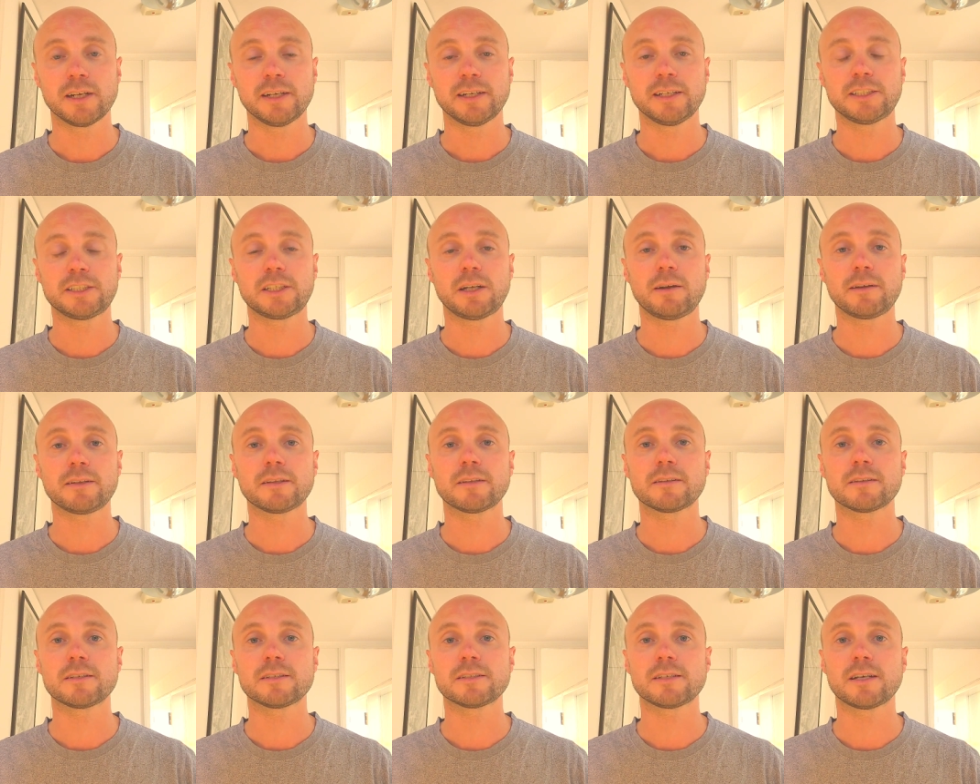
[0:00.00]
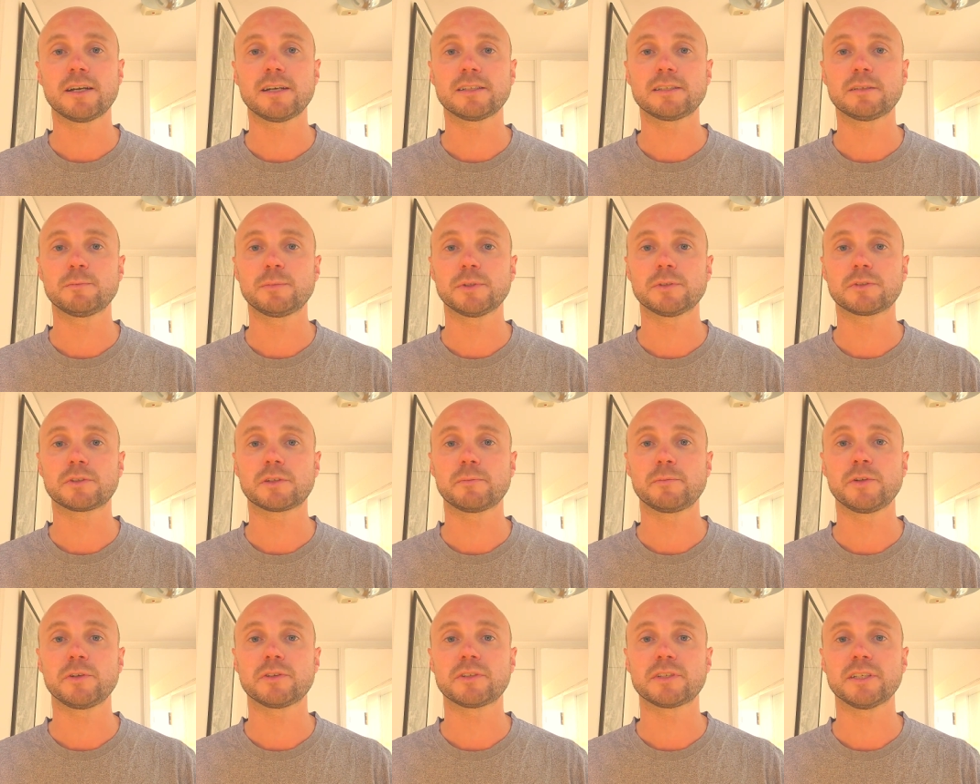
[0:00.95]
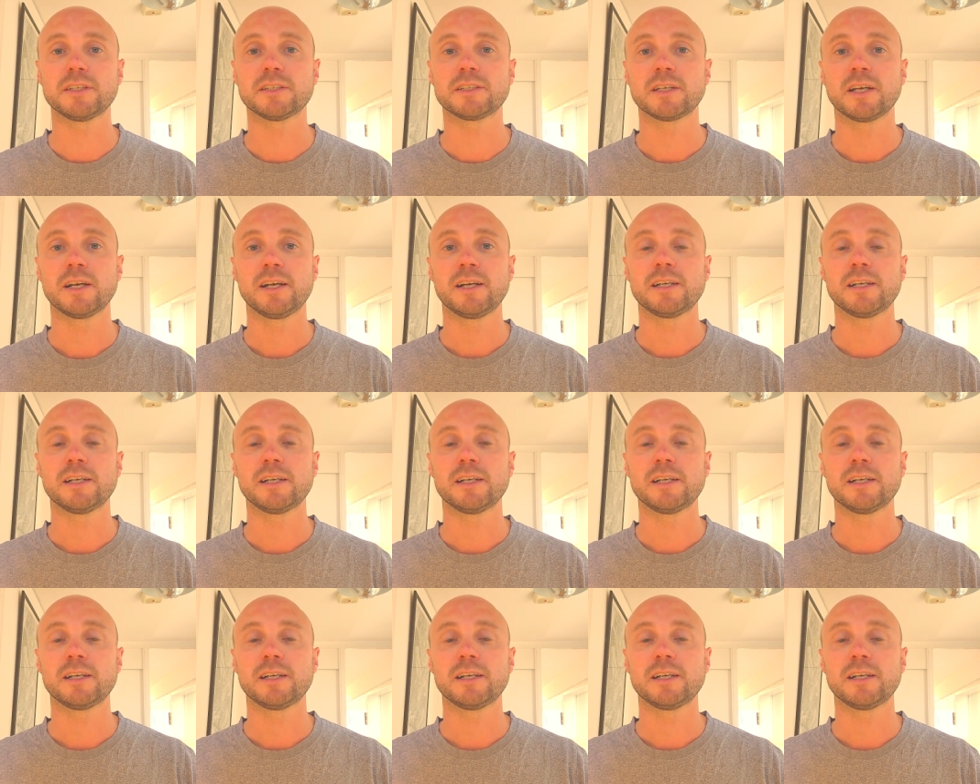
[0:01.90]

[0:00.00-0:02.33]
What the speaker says: It's showing that the desire to build communities